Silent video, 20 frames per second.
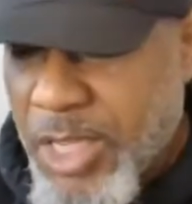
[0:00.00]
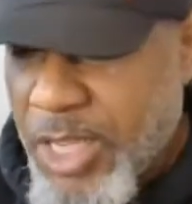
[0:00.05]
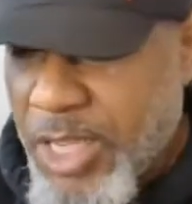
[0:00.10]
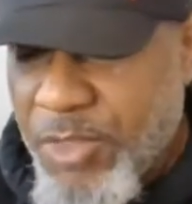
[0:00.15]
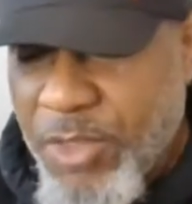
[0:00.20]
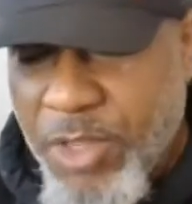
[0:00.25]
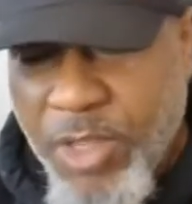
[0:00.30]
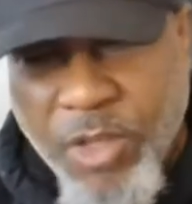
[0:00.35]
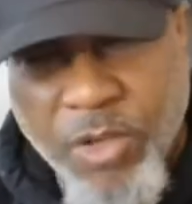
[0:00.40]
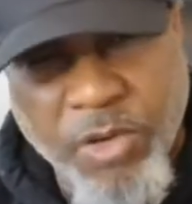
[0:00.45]

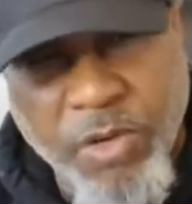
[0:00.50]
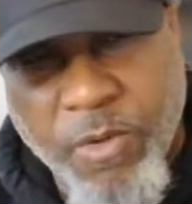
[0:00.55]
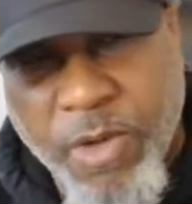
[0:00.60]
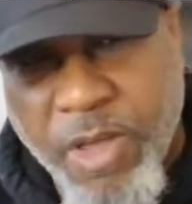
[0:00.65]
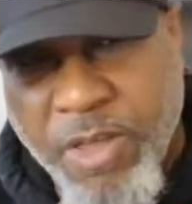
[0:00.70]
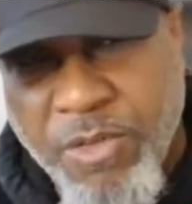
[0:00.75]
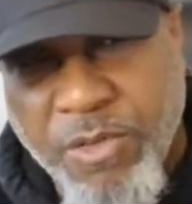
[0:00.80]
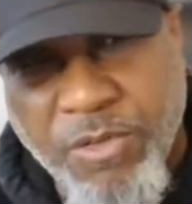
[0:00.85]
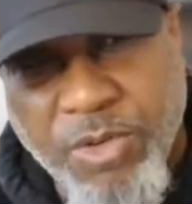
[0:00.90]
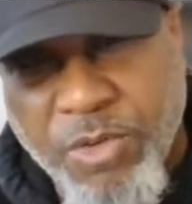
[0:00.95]
And the only
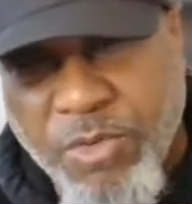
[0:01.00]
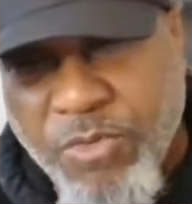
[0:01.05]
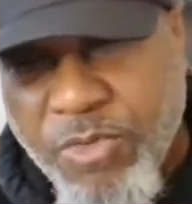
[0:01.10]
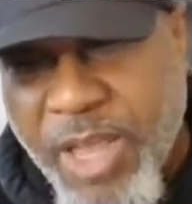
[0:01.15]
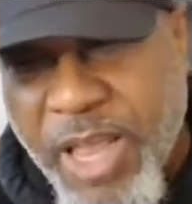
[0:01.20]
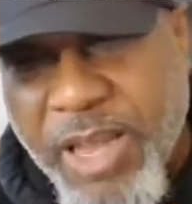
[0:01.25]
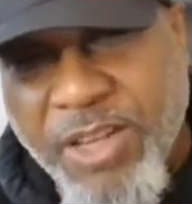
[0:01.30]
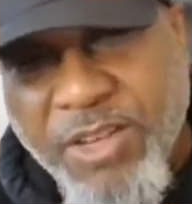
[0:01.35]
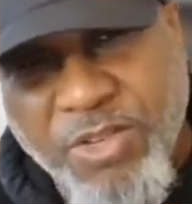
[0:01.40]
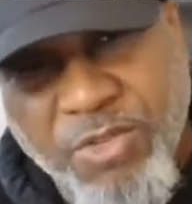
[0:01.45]
way you do
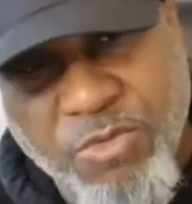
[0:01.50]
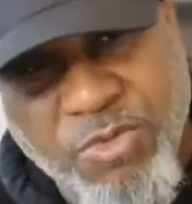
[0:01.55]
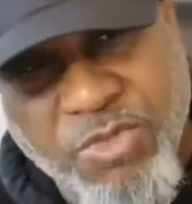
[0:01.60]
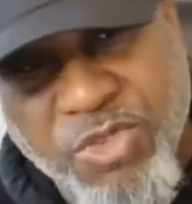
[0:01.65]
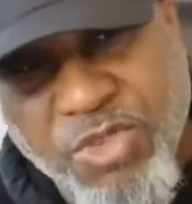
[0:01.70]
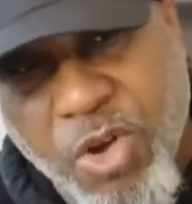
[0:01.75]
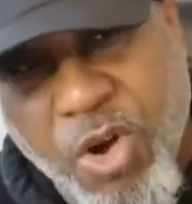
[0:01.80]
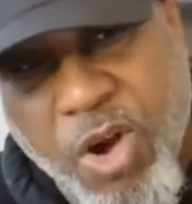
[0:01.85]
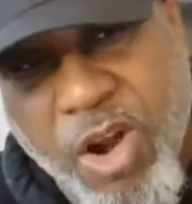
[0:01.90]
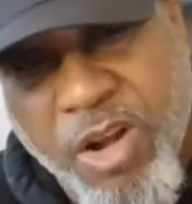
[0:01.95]
that is you
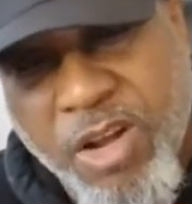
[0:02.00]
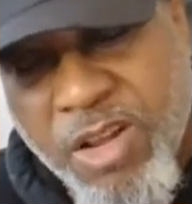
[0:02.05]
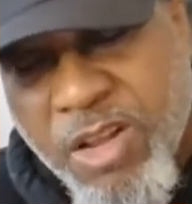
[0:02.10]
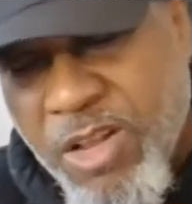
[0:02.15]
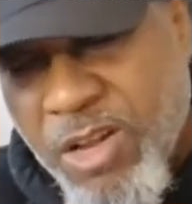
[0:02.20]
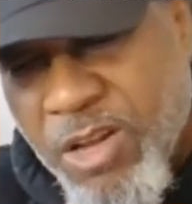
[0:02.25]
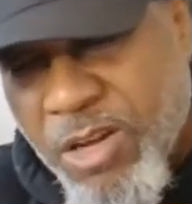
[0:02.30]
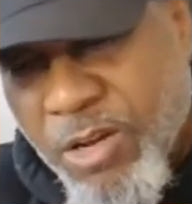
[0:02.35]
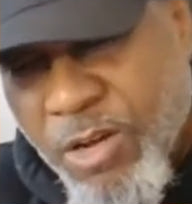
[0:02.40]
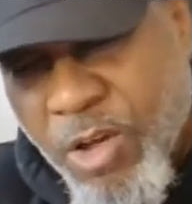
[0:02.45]
start
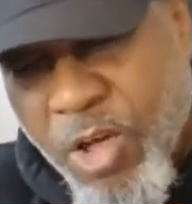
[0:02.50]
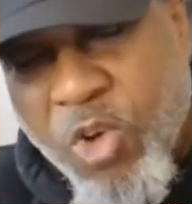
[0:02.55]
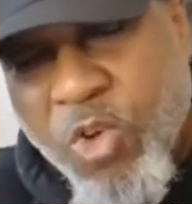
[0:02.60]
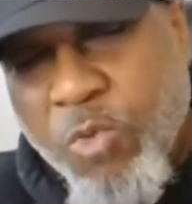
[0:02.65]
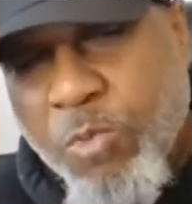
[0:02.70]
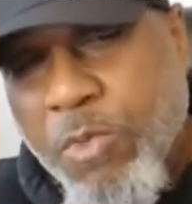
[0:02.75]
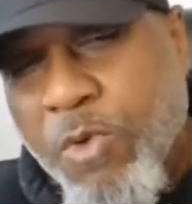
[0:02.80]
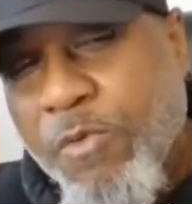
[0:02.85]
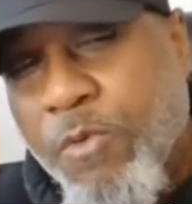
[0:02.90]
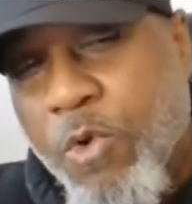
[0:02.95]

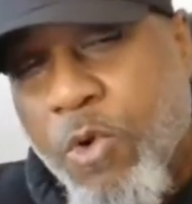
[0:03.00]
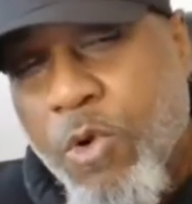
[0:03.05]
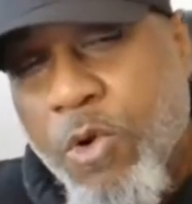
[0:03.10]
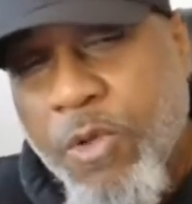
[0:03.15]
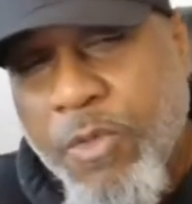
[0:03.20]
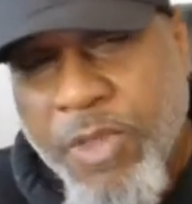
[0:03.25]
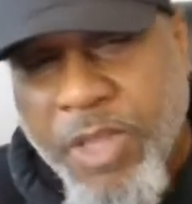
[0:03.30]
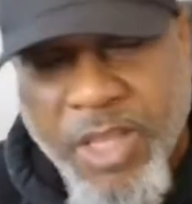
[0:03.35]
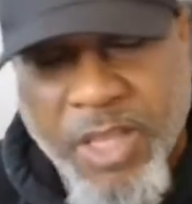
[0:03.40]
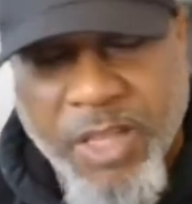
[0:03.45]
long before
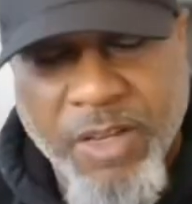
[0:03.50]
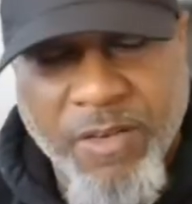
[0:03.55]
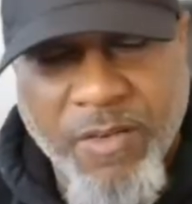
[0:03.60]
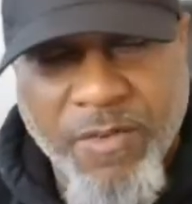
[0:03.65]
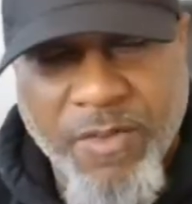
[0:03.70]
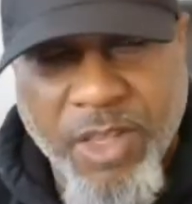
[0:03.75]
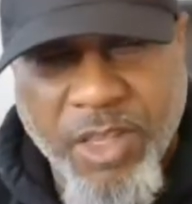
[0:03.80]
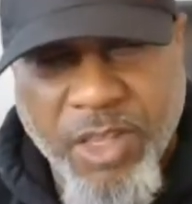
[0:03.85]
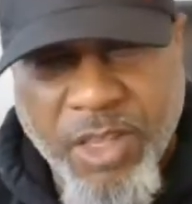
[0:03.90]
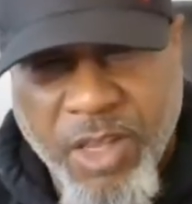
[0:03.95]
the end of
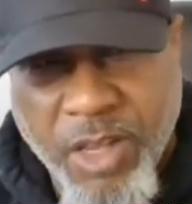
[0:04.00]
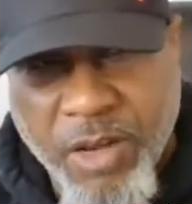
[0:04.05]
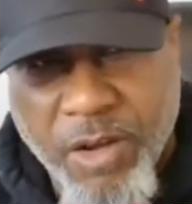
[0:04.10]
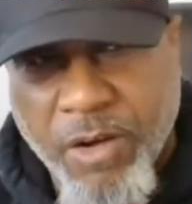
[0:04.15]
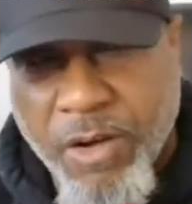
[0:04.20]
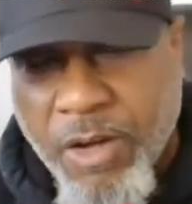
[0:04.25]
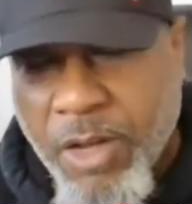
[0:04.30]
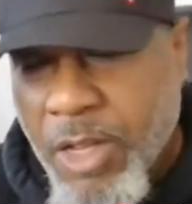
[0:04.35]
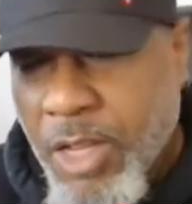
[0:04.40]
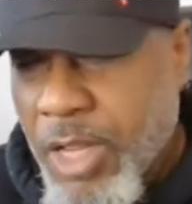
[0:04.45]
the
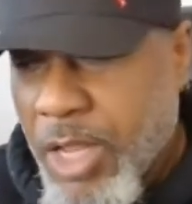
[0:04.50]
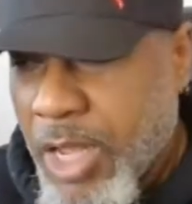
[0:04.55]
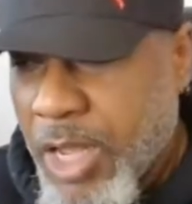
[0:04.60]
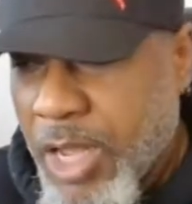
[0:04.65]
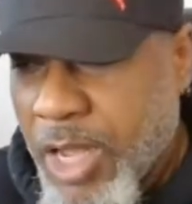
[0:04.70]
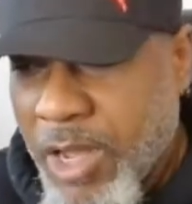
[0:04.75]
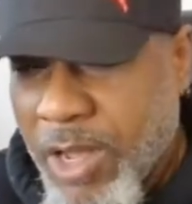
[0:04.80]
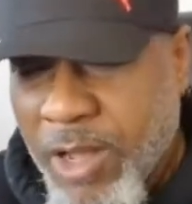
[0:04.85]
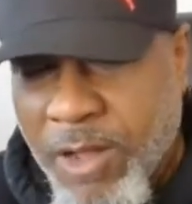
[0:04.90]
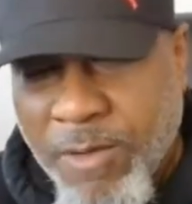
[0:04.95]
year.
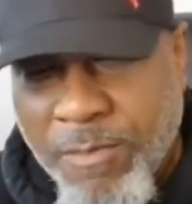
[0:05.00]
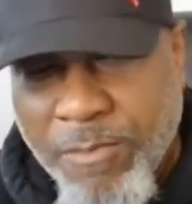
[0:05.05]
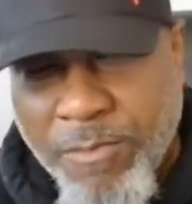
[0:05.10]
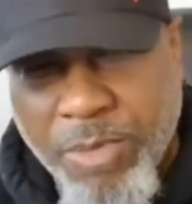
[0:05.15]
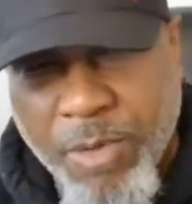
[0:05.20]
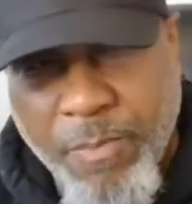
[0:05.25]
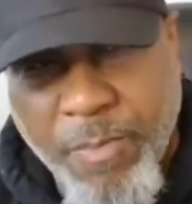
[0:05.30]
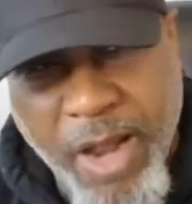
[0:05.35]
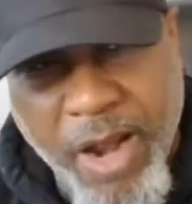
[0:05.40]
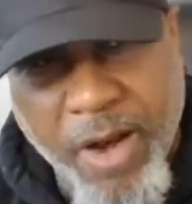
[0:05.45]
Uh,
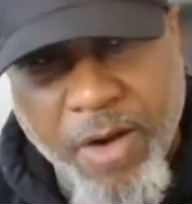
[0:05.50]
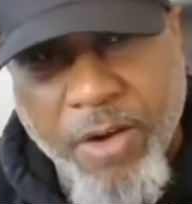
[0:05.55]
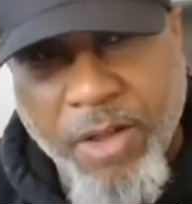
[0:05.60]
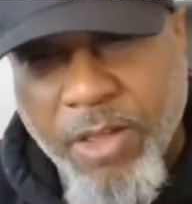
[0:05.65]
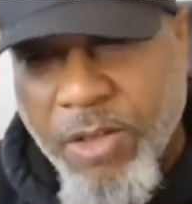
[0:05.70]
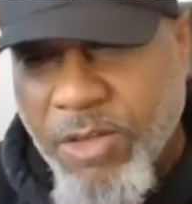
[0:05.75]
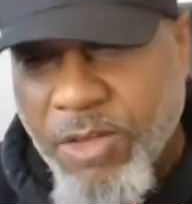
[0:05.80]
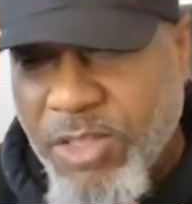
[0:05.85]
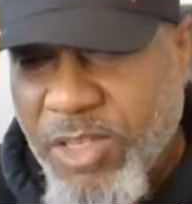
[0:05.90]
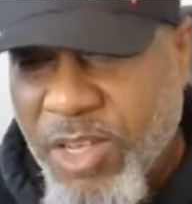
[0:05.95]
preparing
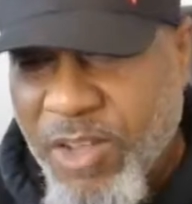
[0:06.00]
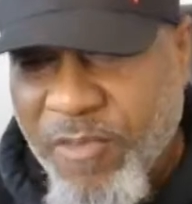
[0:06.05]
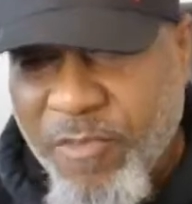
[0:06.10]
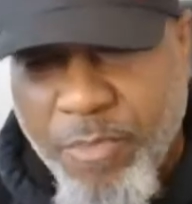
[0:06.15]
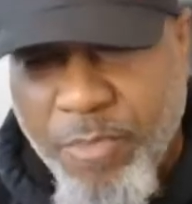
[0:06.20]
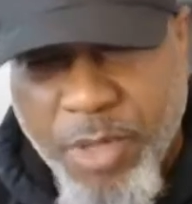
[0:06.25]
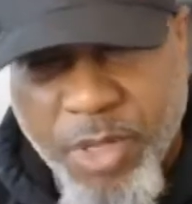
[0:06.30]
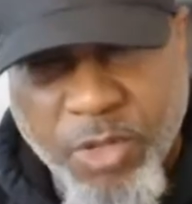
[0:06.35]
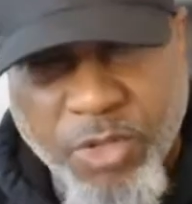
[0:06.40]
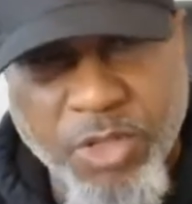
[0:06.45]
yourself,
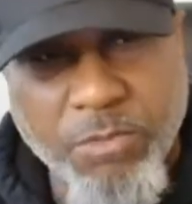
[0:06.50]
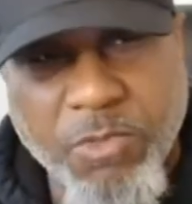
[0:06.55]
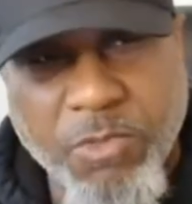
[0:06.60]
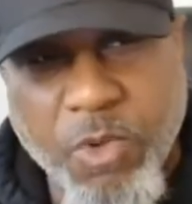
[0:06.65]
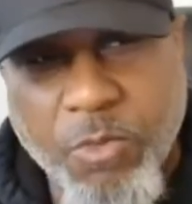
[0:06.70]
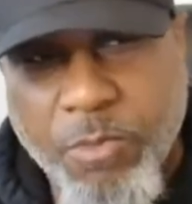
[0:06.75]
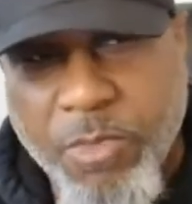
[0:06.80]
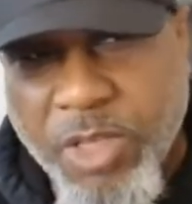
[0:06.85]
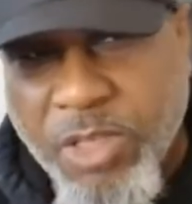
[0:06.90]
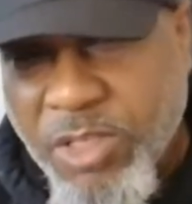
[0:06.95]
building
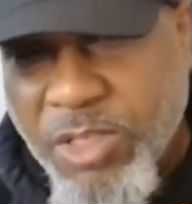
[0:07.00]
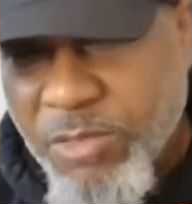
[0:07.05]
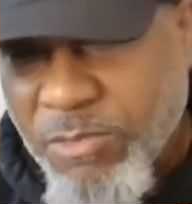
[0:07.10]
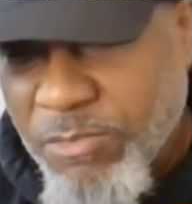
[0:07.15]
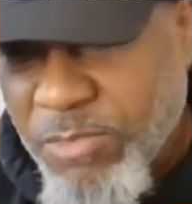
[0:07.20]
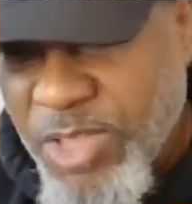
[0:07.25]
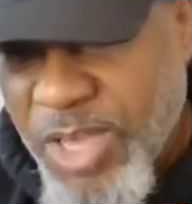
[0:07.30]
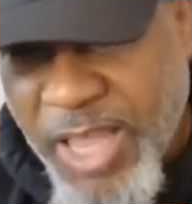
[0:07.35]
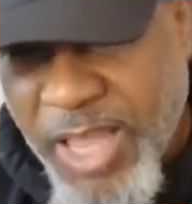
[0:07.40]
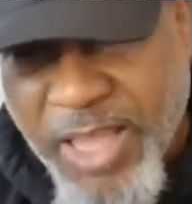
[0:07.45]
momentum,
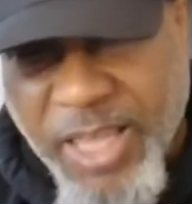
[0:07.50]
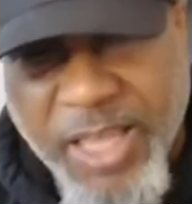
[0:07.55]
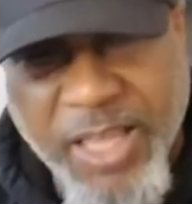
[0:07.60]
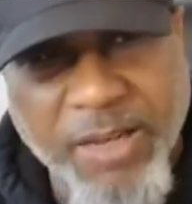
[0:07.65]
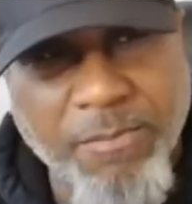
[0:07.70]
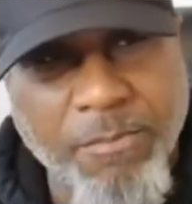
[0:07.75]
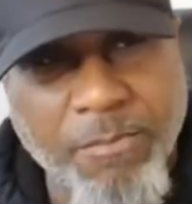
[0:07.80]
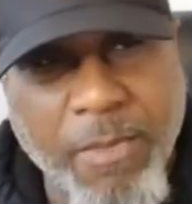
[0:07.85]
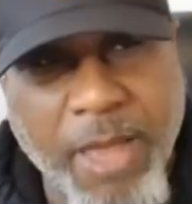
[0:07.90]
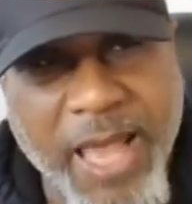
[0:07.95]

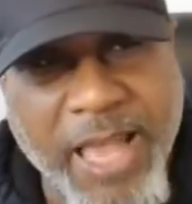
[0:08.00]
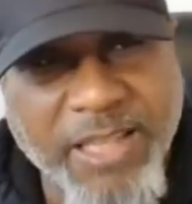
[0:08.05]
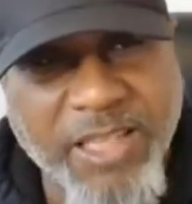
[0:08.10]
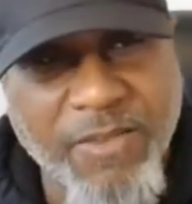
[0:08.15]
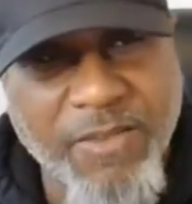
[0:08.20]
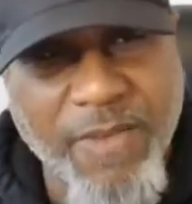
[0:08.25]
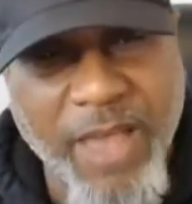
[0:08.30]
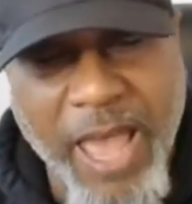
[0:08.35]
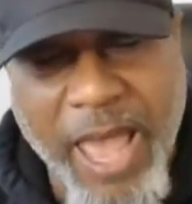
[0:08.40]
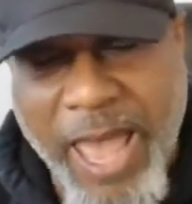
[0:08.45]
taking
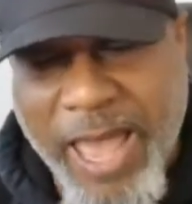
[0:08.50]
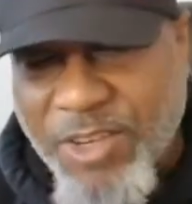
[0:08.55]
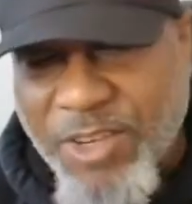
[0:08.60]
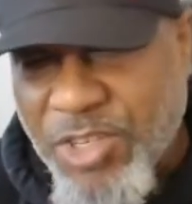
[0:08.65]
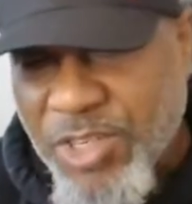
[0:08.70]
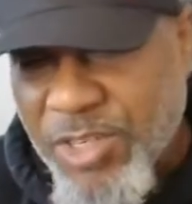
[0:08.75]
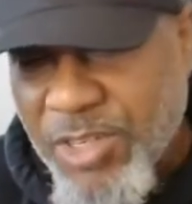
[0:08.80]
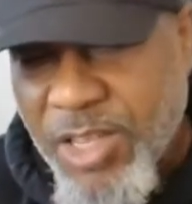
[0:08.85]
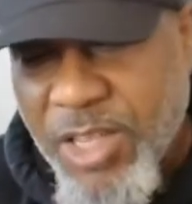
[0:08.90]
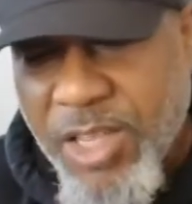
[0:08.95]
massive
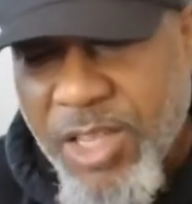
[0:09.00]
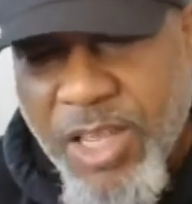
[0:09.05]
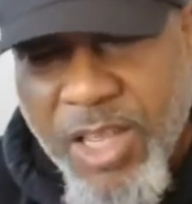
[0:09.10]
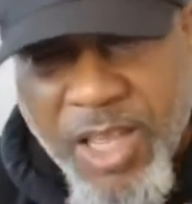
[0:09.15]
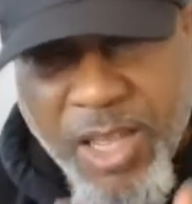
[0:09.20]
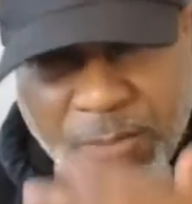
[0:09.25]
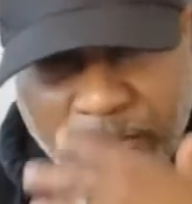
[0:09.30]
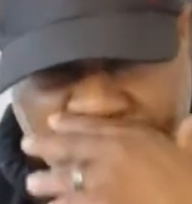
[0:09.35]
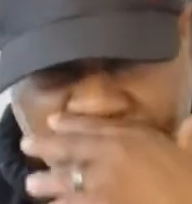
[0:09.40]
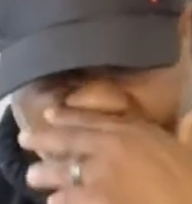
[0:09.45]
action,
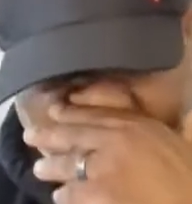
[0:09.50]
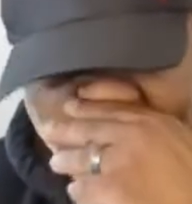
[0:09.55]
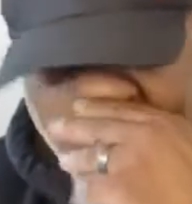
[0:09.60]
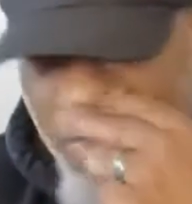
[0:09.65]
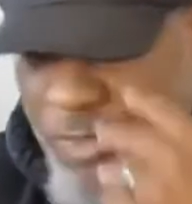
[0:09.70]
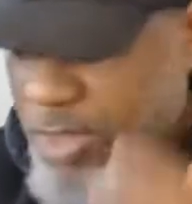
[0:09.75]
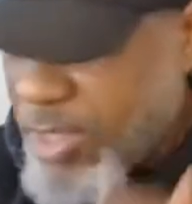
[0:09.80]
and making